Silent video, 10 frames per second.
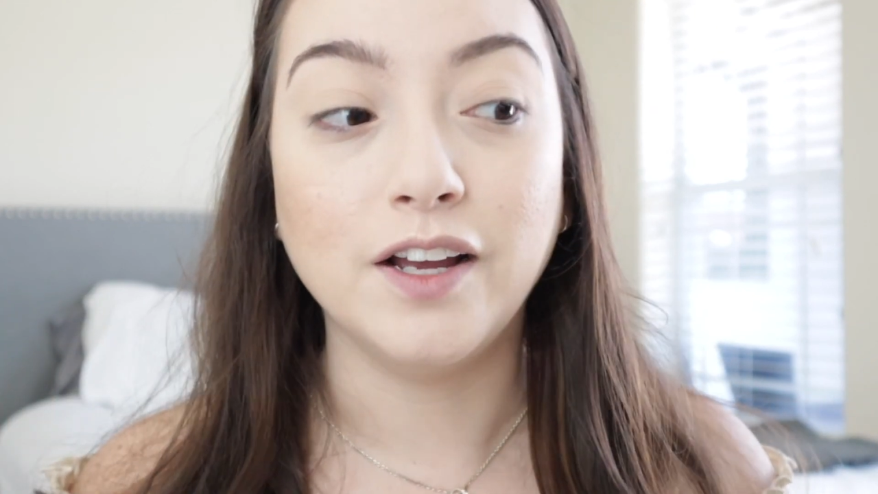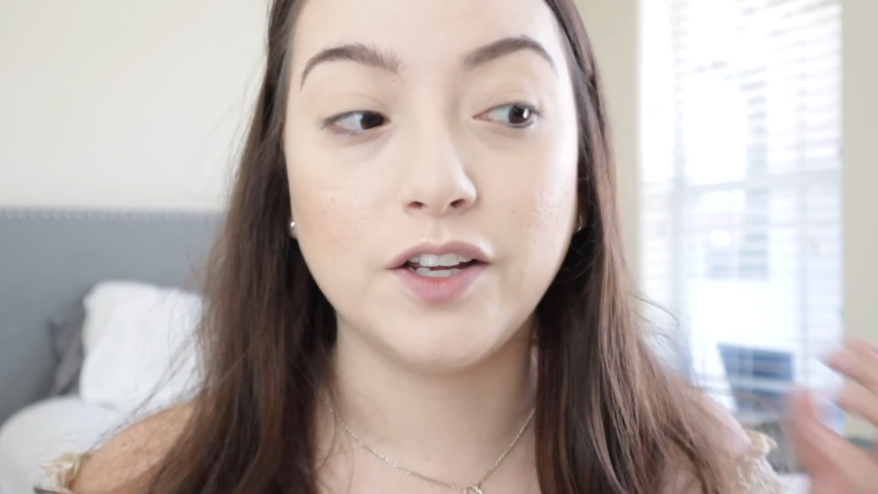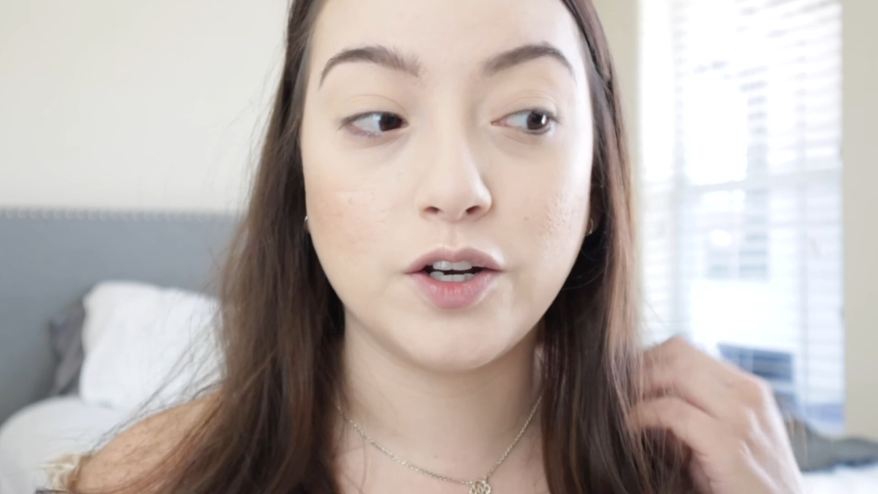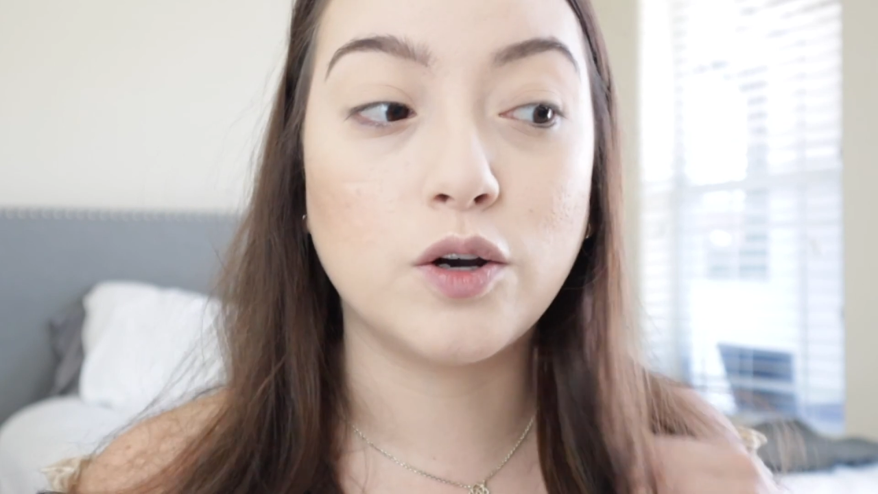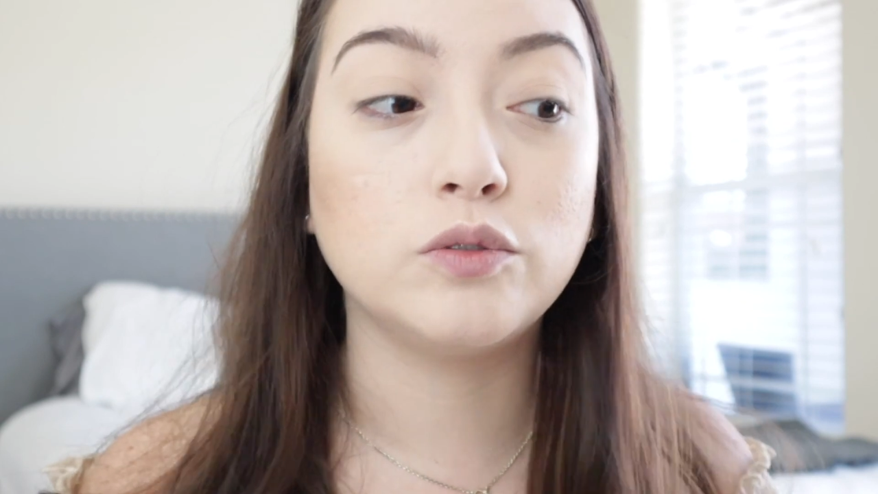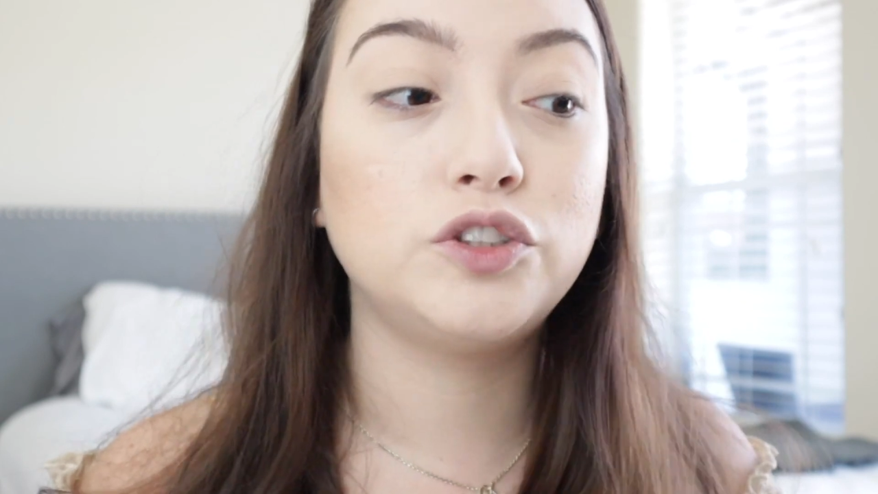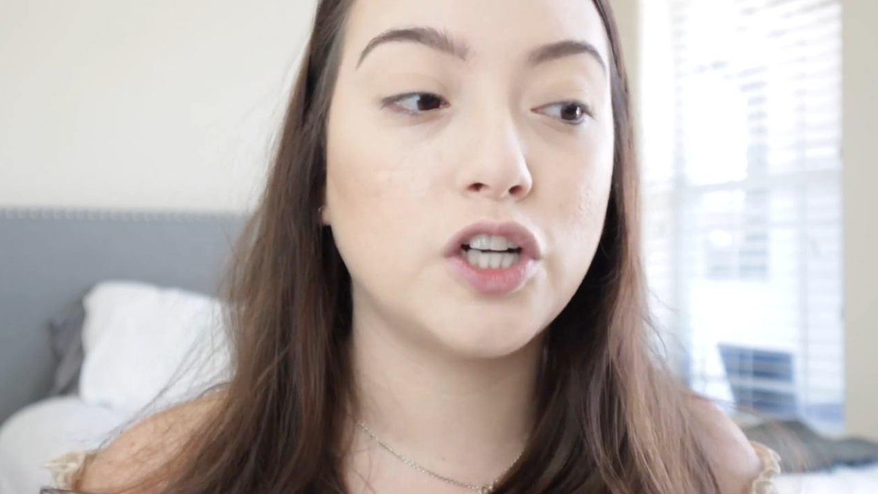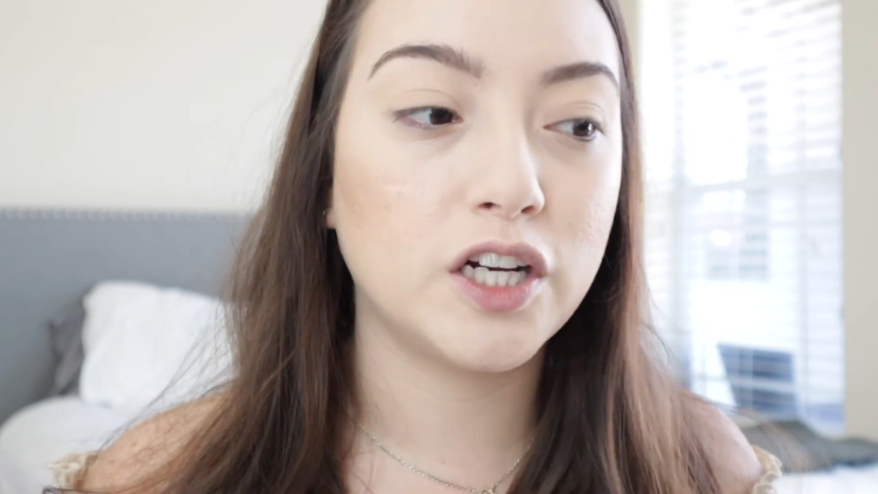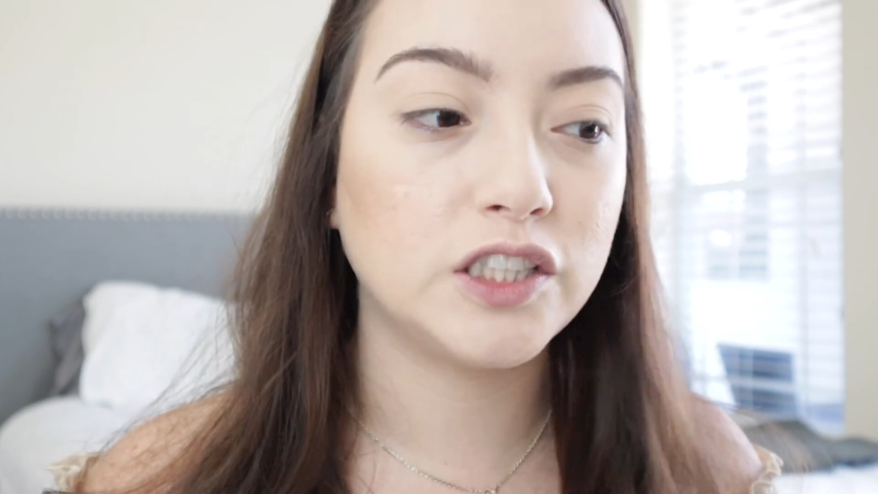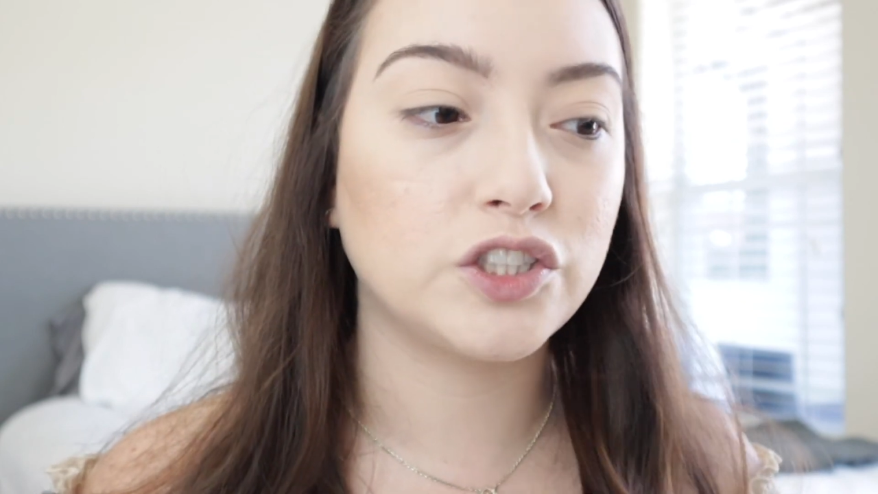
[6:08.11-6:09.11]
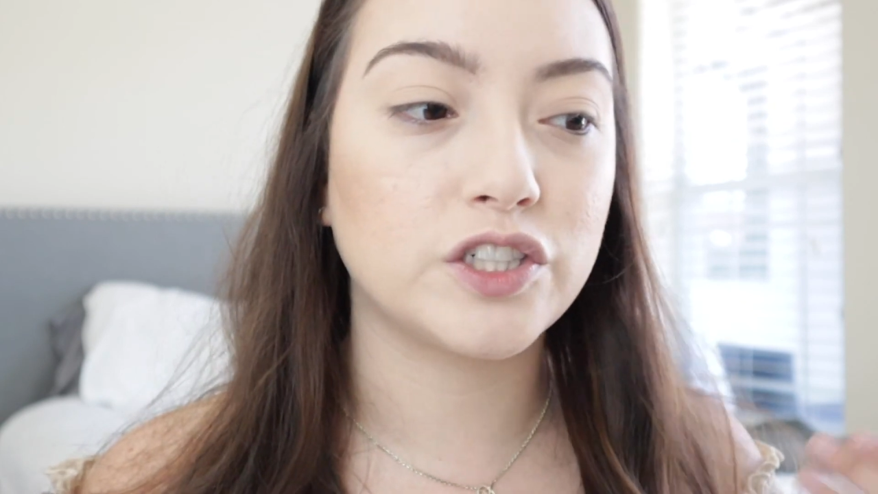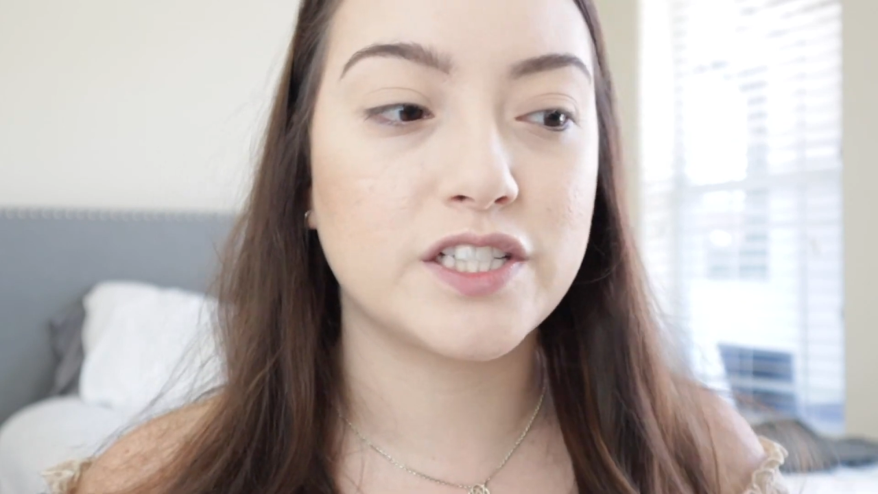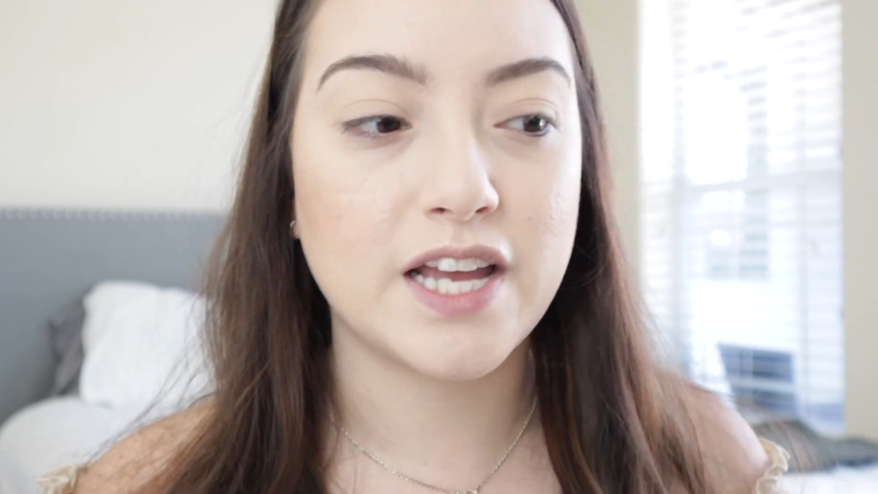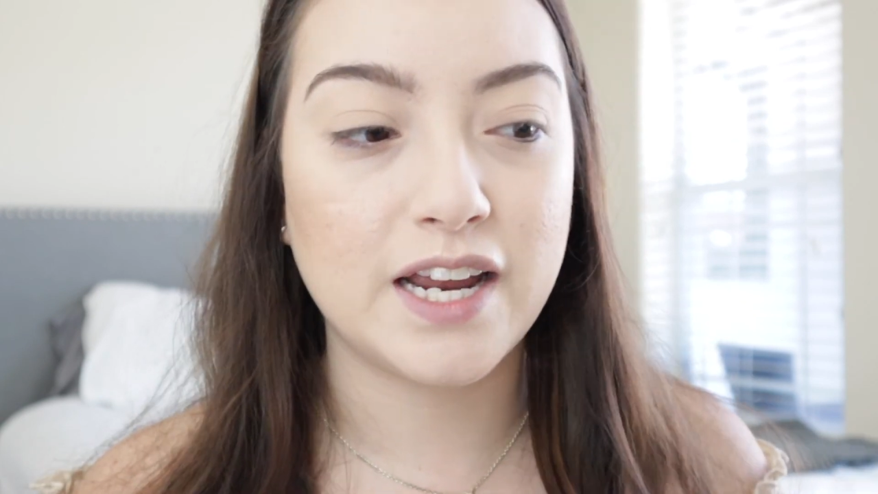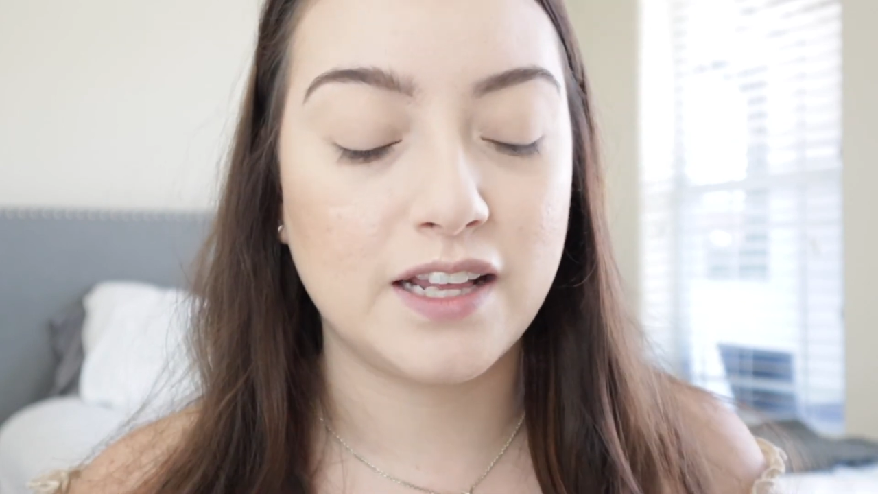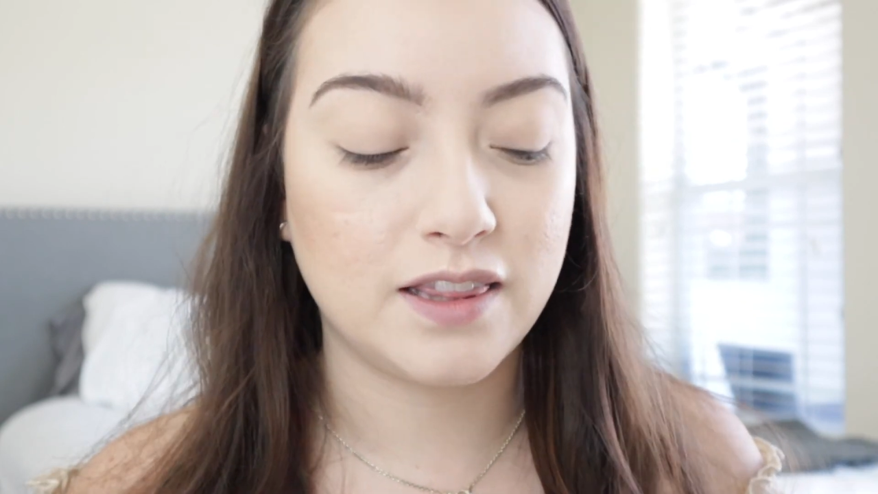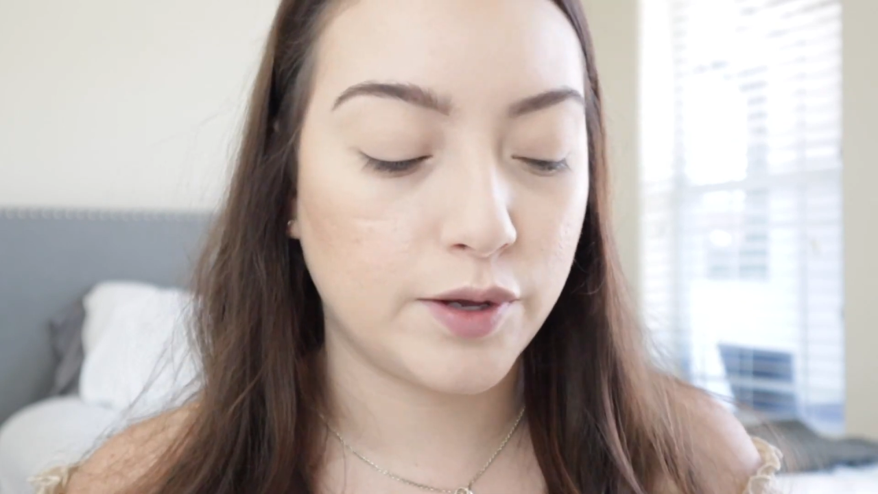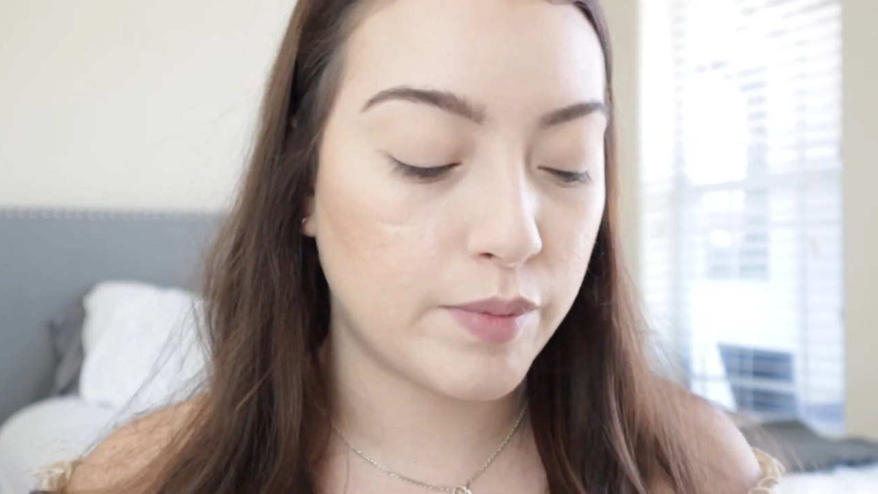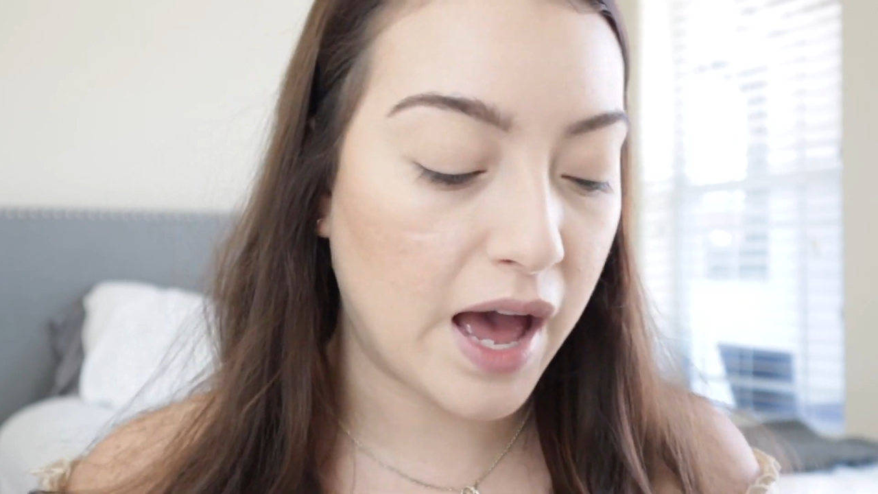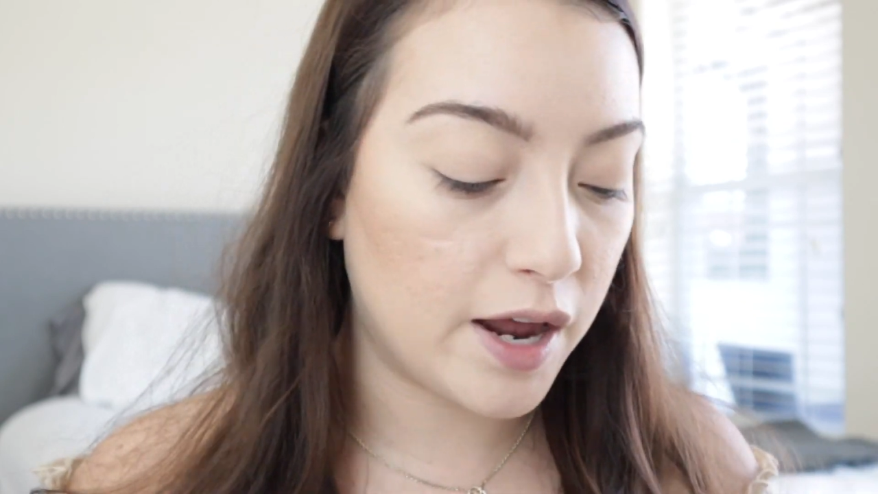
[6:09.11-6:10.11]
you know, judge or say
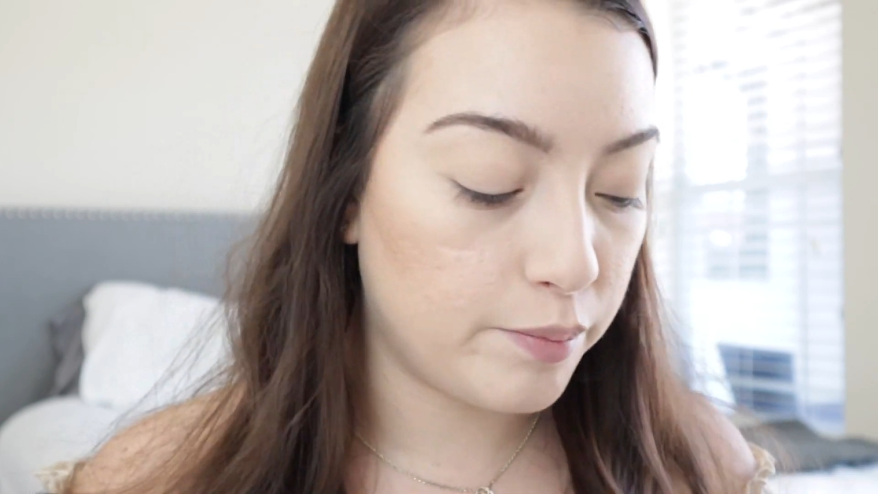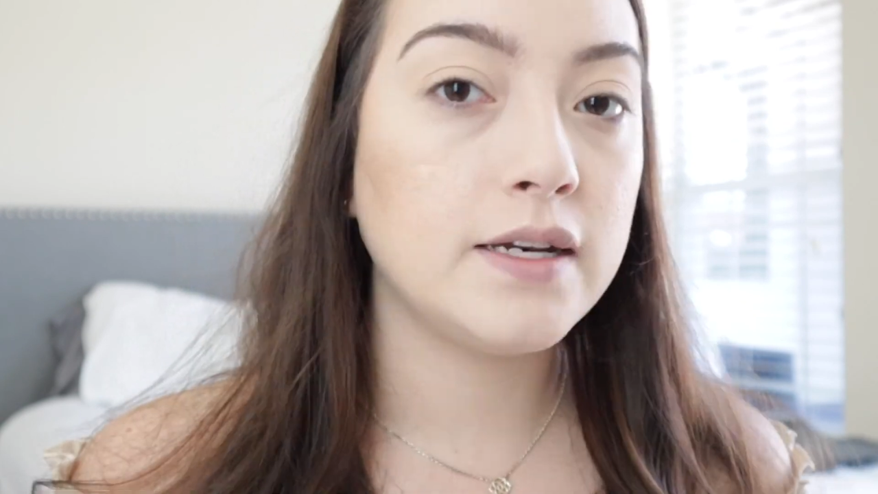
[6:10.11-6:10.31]
anything bad.